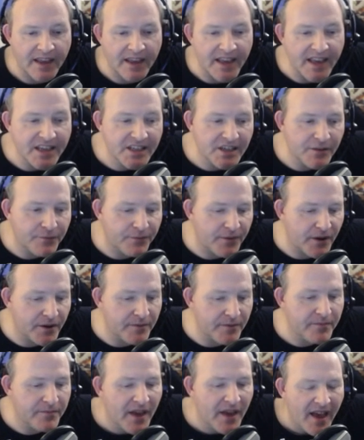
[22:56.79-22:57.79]
Is it
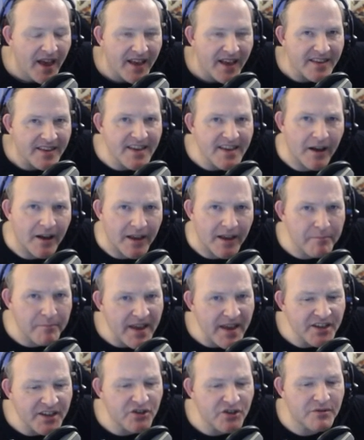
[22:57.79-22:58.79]
fun? Yeah, it
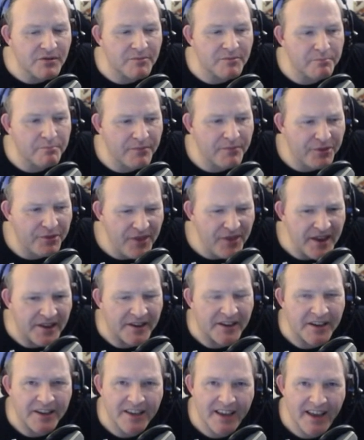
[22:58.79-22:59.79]
makes you
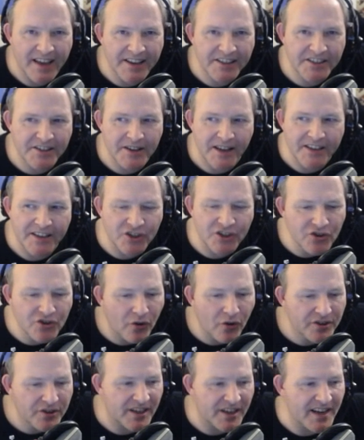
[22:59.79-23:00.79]
think. It's
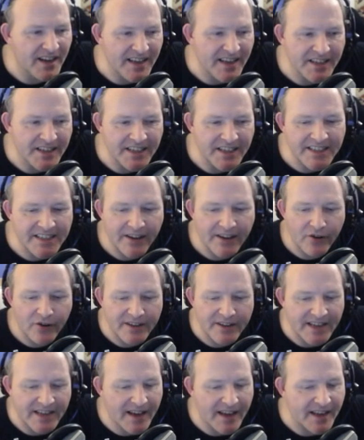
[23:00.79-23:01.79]
not an easy tank.